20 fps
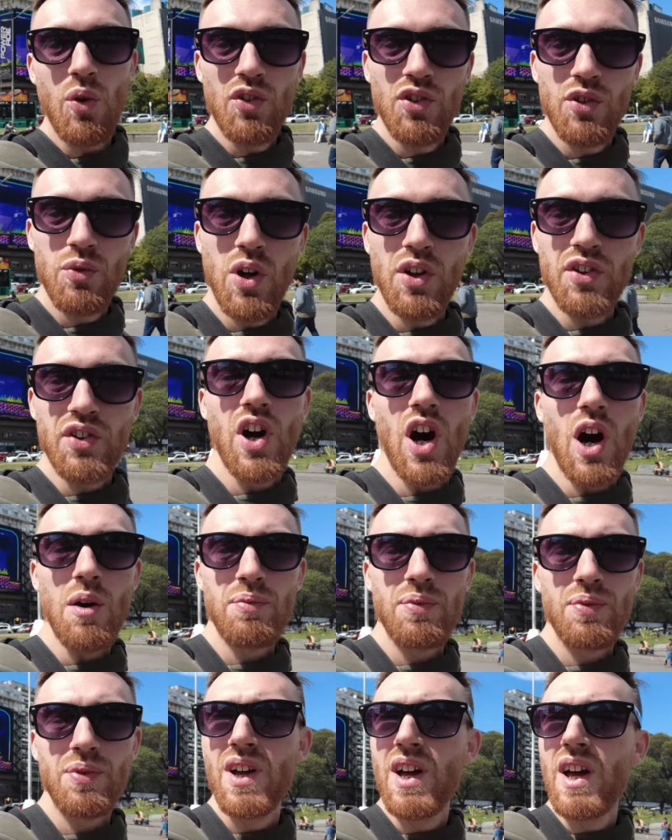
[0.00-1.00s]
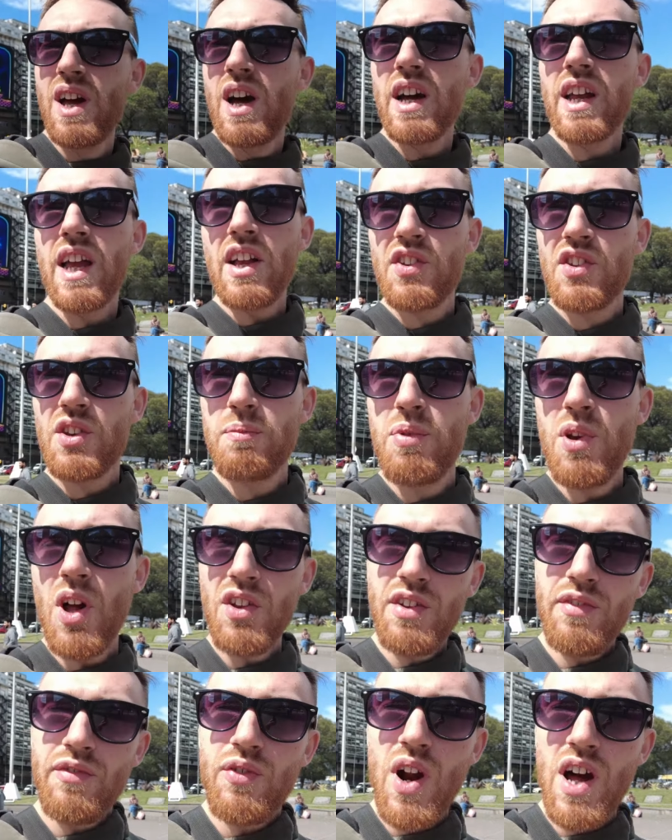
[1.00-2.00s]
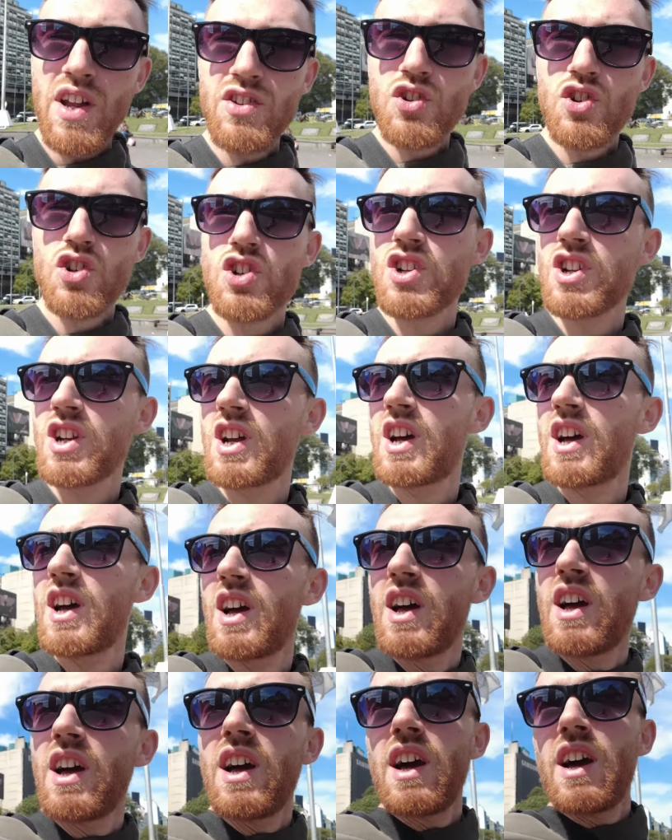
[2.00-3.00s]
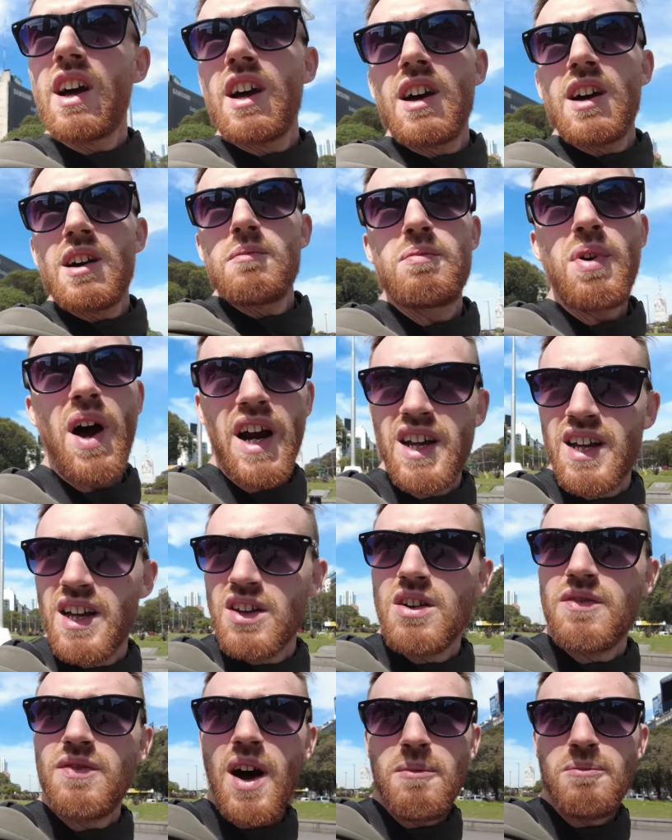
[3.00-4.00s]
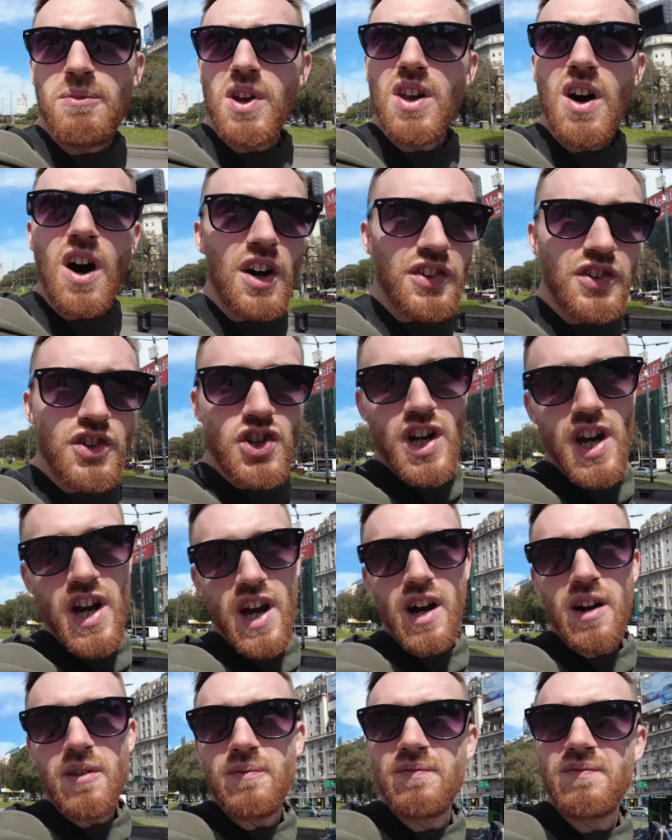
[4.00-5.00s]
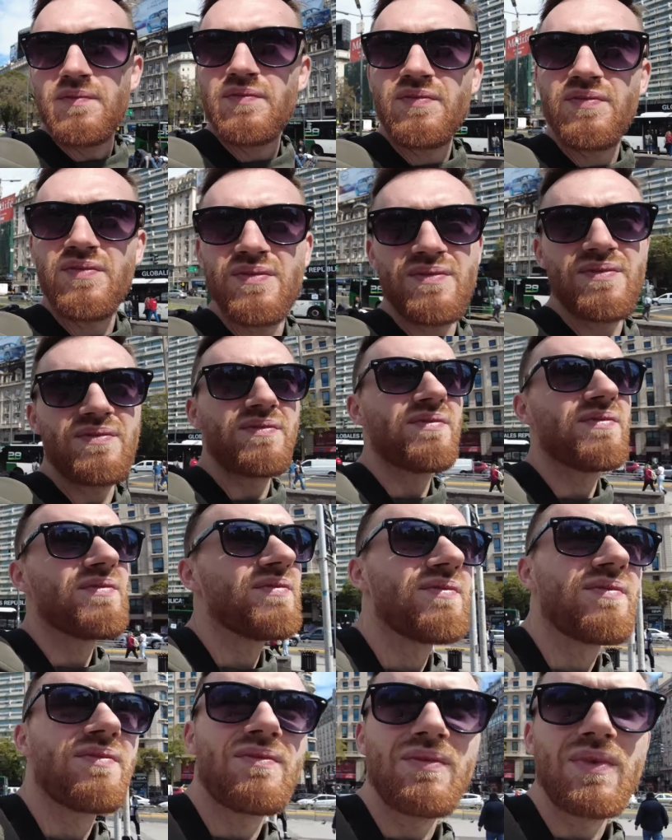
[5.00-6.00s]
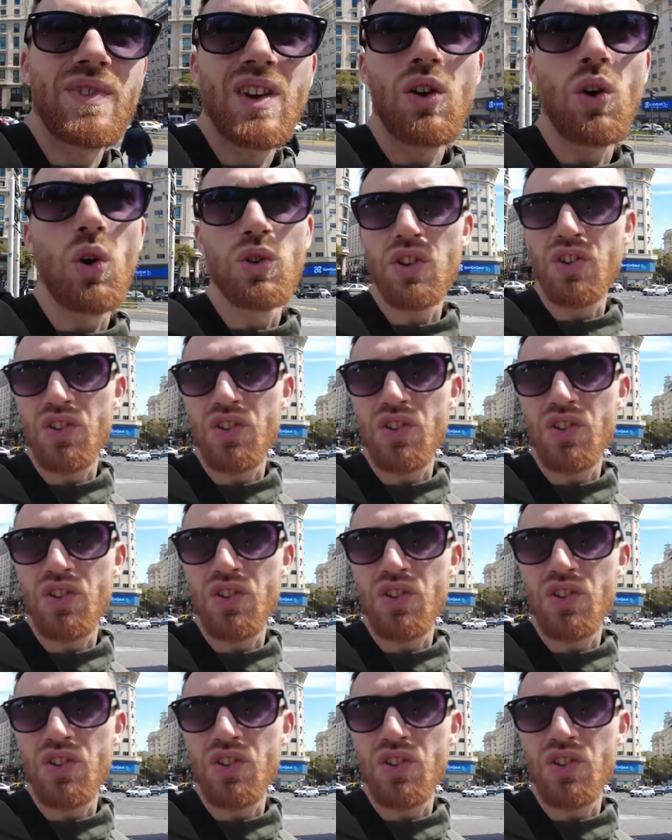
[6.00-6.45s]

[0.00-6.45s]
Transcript: won the World Cup against the bloody French back in November last year. Or